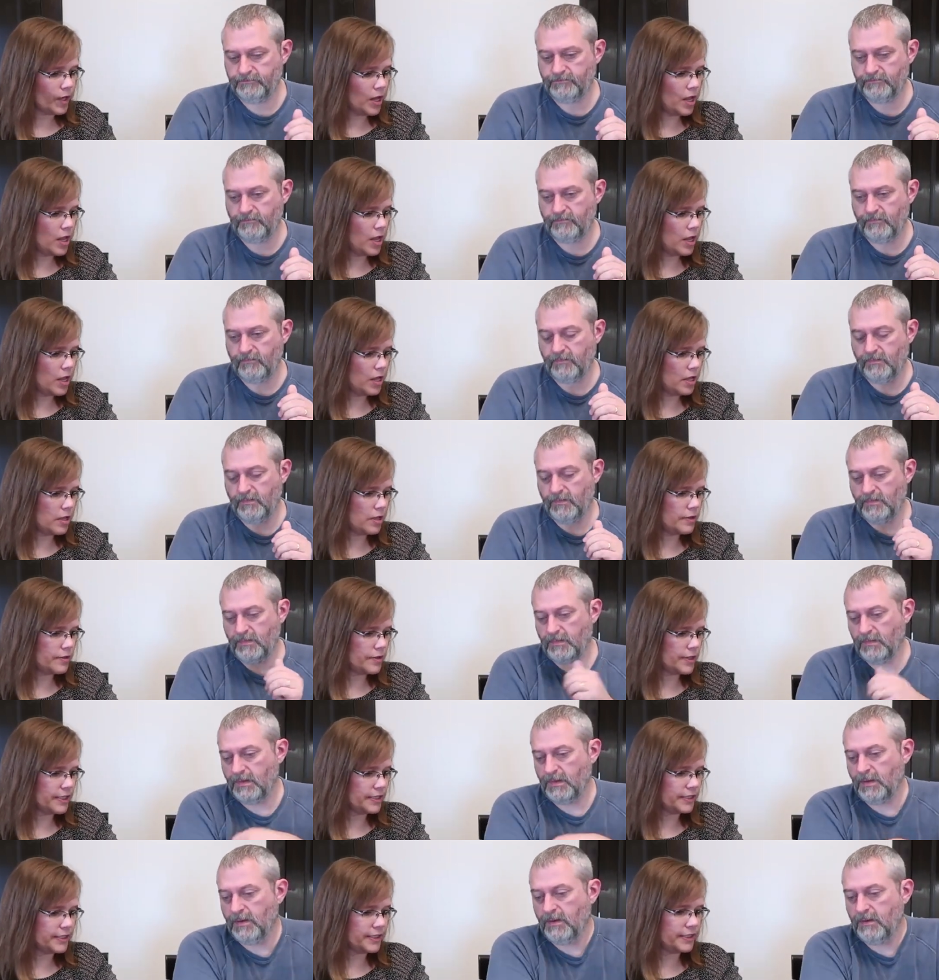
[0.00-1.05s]
Speaker 1: Uh,
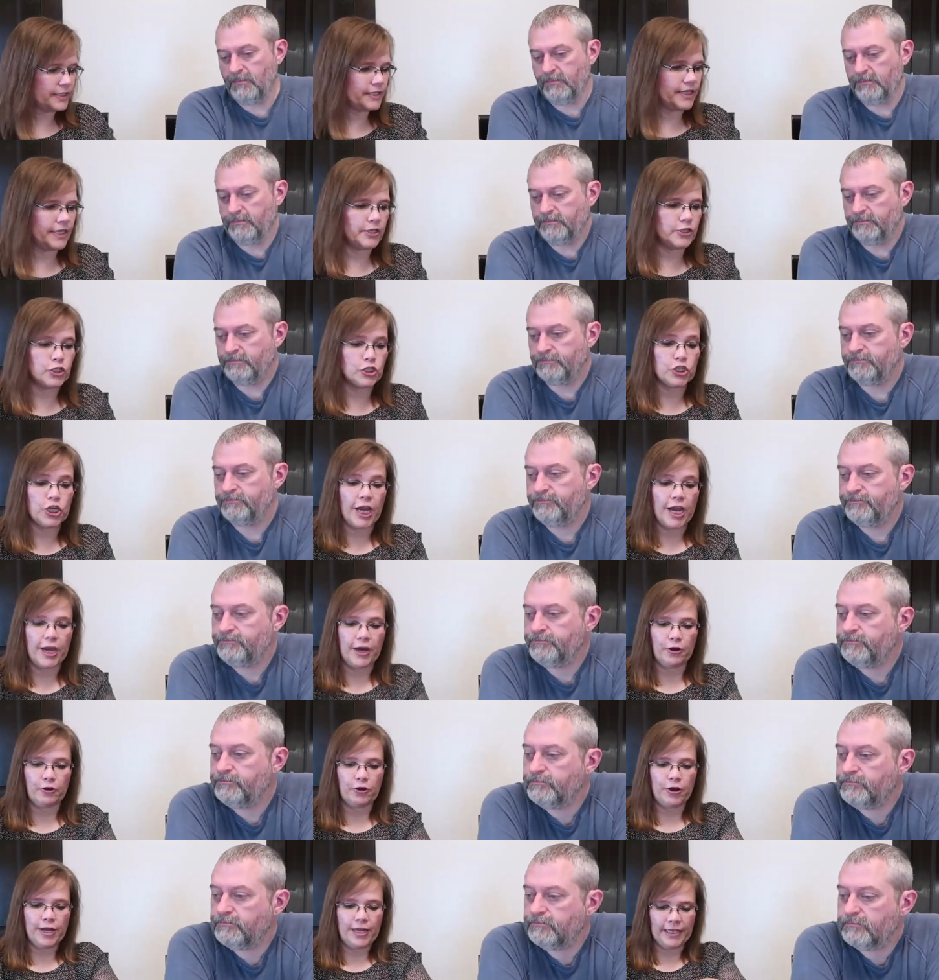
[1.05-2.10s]
this is the
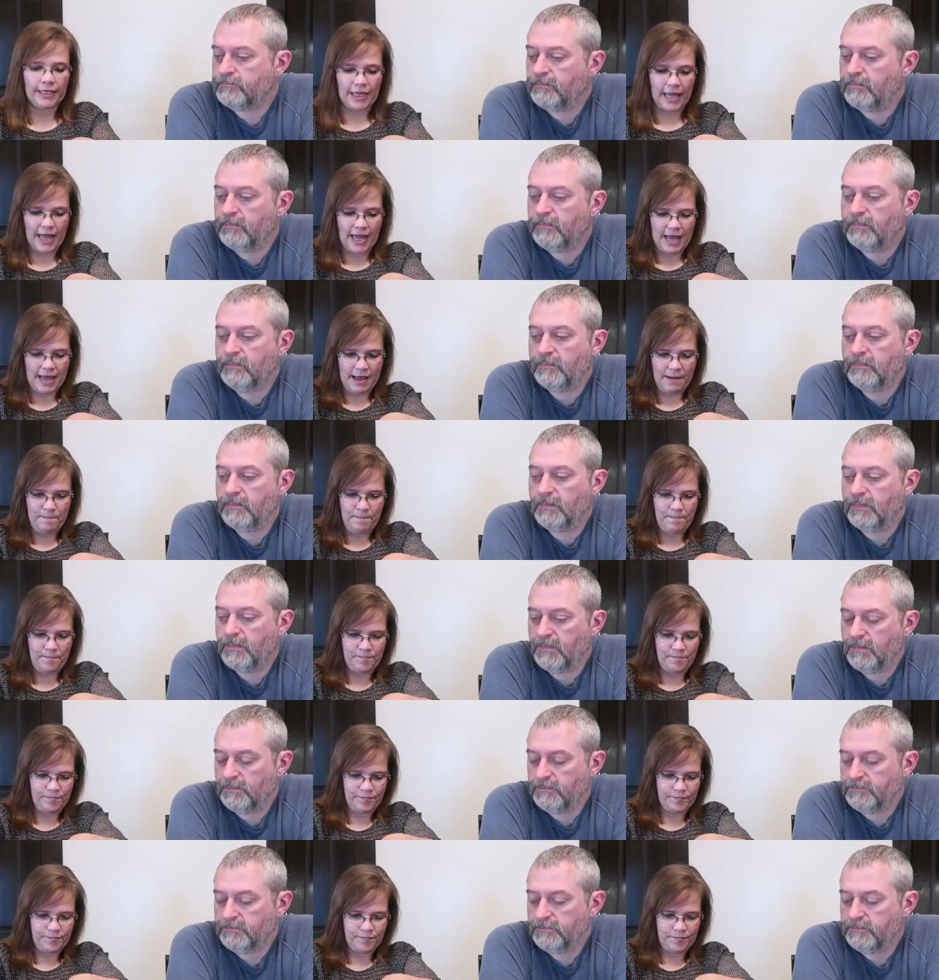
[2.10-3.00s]
cherry lime.